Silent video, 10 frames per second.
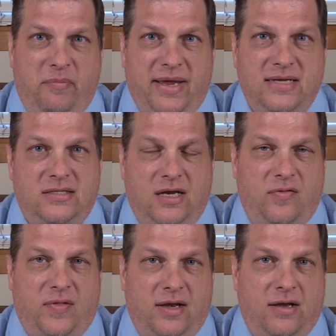basic
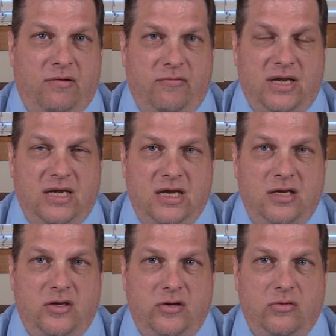thing that we
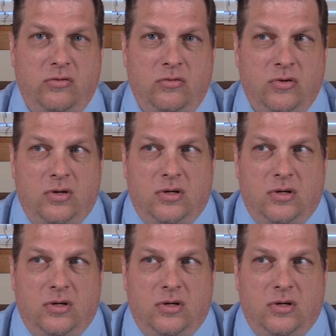need to